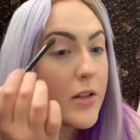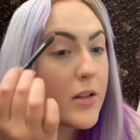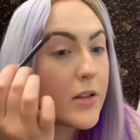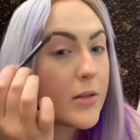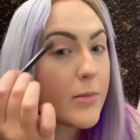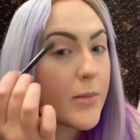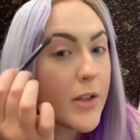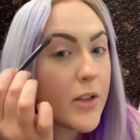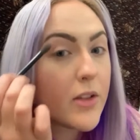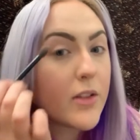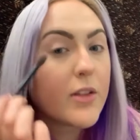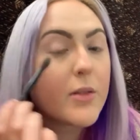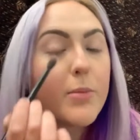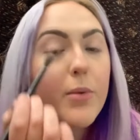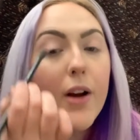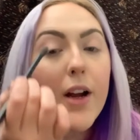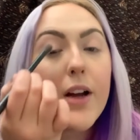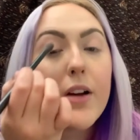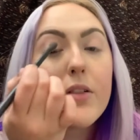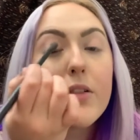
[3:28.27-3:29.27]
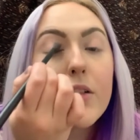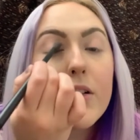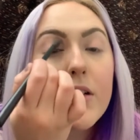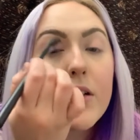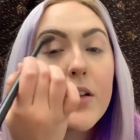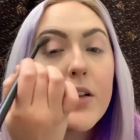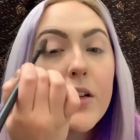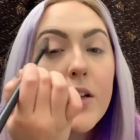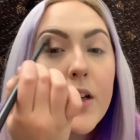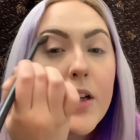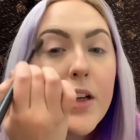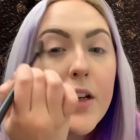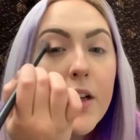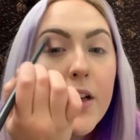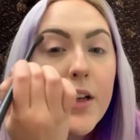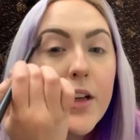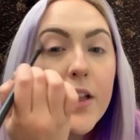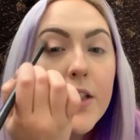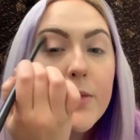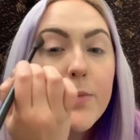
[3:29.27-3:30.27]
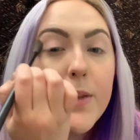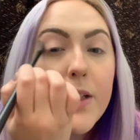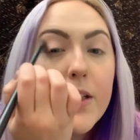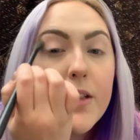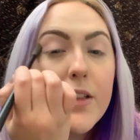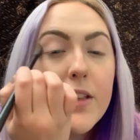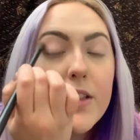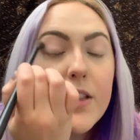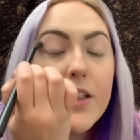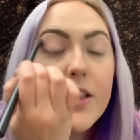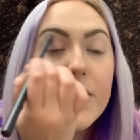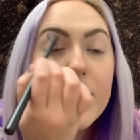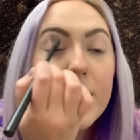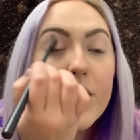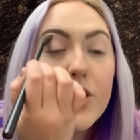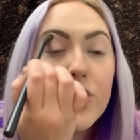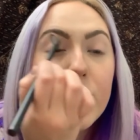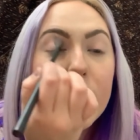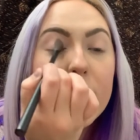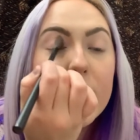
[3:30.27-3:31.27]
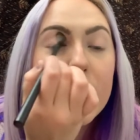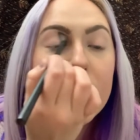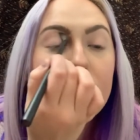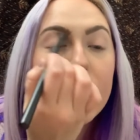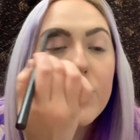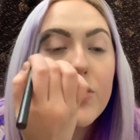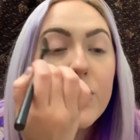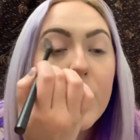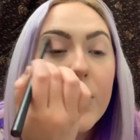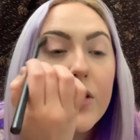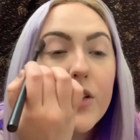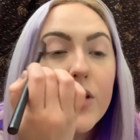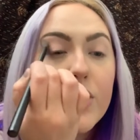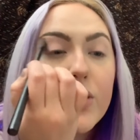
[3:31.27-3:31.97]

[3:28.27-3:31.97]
middle of the brow, and then it's a transitional color,